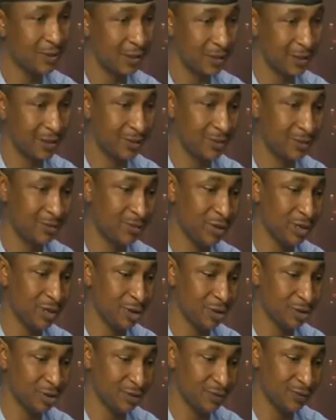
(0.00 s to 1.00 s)
this is a bit
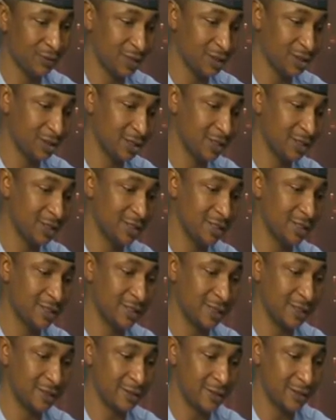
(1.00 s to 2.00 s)
controversial in the
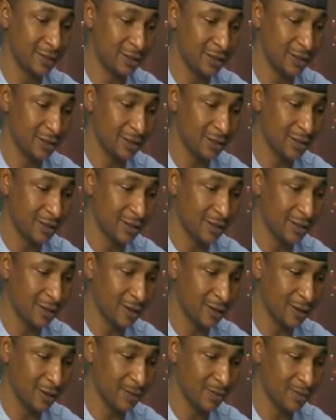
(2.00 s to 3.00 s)
sense that
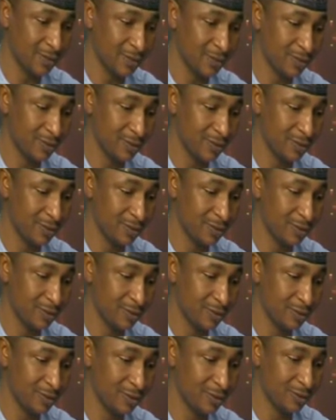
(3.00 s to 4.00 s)
um,
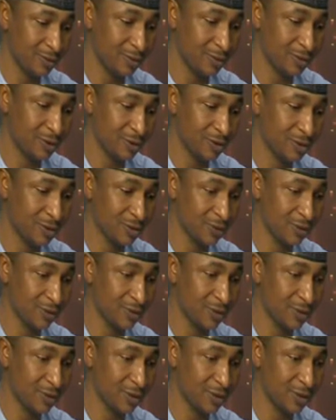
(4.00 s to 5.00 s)
the use of
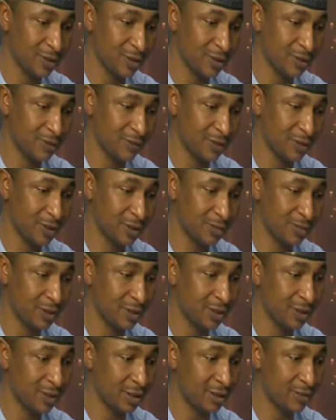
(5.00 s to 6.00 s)
phone is a
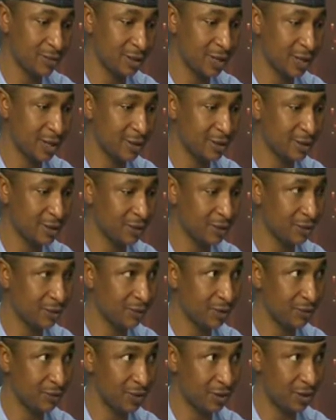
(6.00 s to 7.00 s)
fundamental right
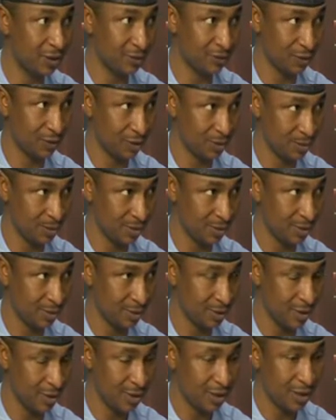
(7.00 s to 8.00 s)
of every individual.
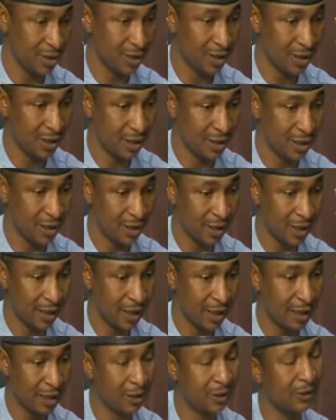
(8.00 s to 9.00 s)
Uh,
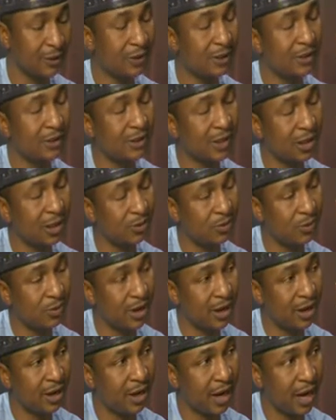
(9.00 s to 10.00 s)
and I can understand
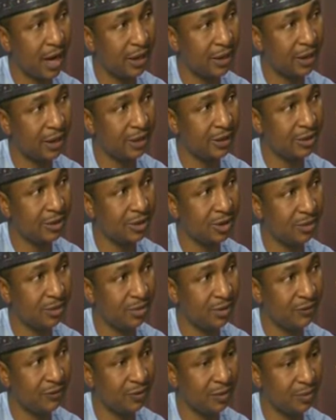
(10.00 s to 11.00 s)
where INEC is
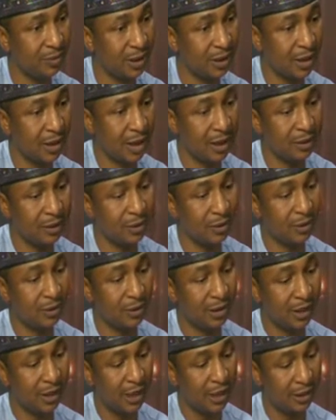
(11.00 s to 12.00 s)
coming from. And, and
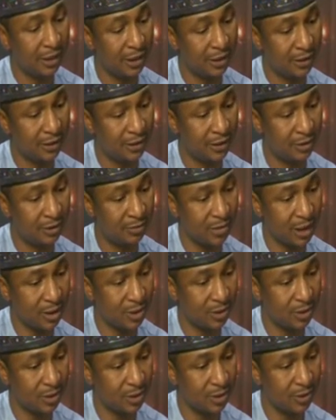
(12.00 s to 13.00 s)
other analysts and my
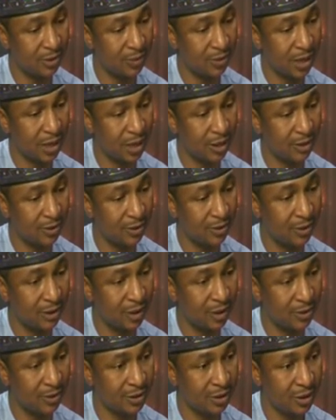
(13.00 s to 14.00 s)
colleagues would argue
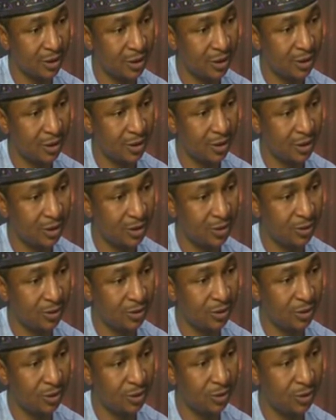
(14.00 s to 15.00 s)
that, you know,
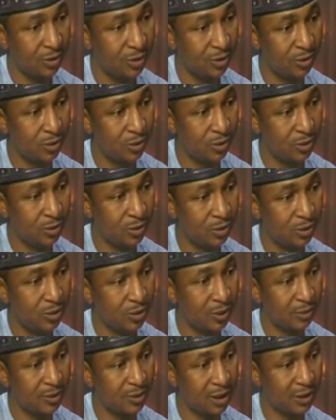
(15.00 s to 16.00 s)
you
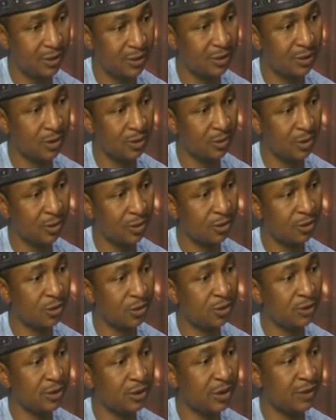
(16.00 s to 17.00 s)
subjecting someone not to
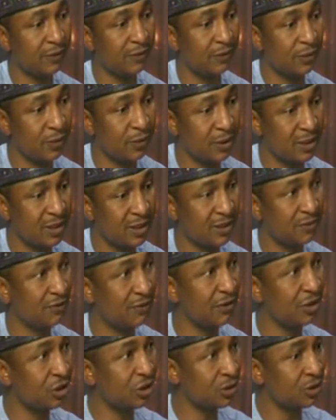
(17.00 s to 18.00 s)
use their phone is
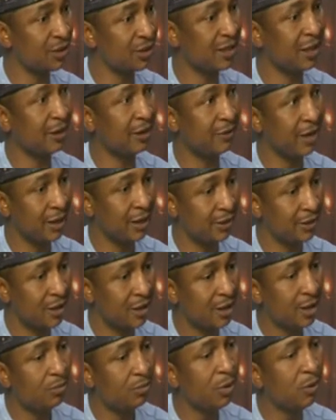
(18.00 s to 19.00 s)
infringing on their right.
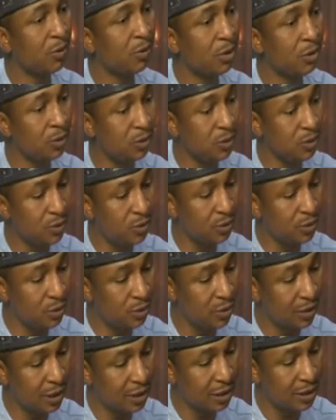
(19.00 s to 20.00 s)
But we also know
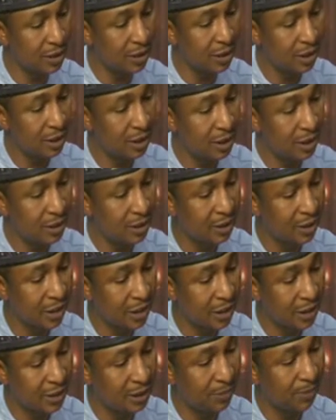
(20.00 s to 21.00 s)
that there
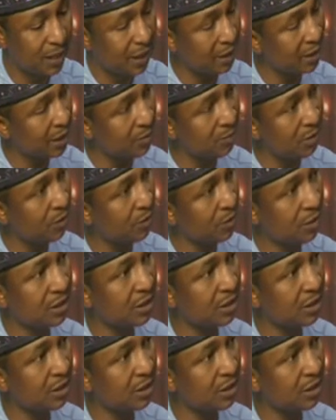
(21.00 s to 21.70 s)
is a pandemic we're